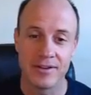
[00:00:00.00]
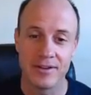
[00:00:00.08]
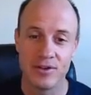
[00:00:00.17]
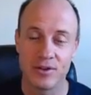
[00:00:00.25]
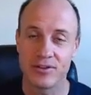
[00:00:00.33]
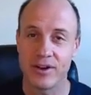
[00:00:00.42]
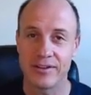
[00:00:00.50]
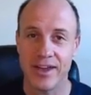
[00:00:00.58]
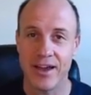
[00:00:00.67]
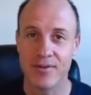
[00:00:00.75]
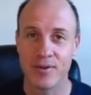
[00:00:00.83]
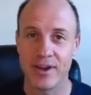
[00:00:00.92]
you'll start to
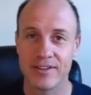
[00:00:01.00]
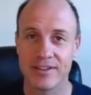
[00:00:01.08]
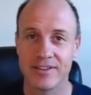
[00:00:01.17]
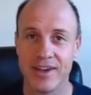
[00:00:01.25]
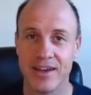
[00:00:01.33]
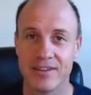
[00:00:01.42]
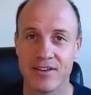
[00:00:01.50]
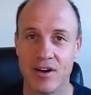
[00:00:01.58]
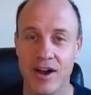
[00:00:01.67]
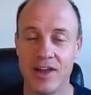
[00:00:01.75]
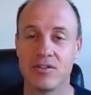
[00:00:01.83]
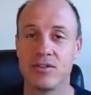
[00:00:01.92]
have great success. All
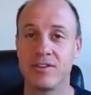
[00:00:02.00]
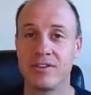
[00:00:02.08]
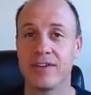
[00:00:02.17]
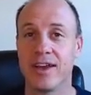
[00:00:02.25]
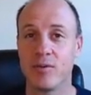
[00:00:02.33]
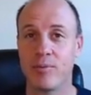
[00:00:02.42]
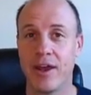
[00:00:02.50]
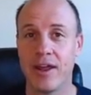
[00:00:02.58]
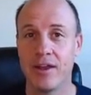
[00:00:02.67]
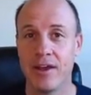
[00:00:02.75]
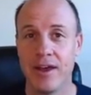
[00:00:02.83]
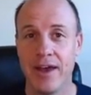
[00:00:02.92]
right, so this is Tyler Pratt.